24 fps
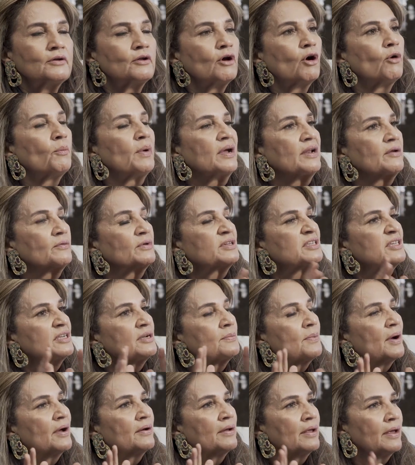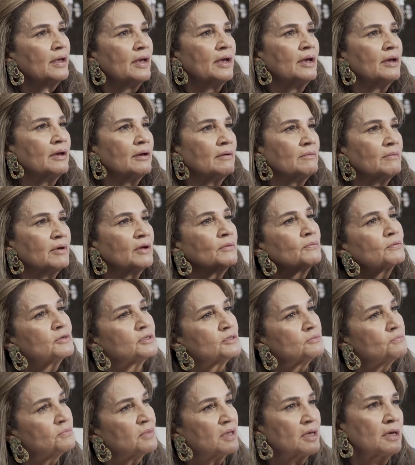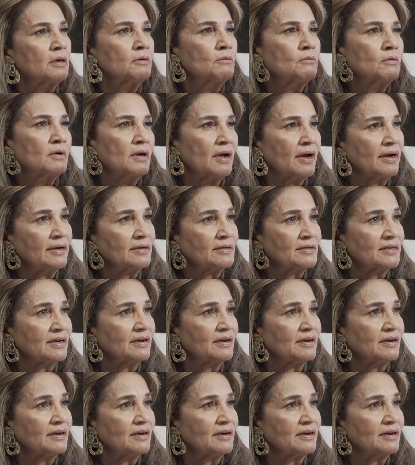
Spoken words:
no, but it wasn't about him. It was me who liked it.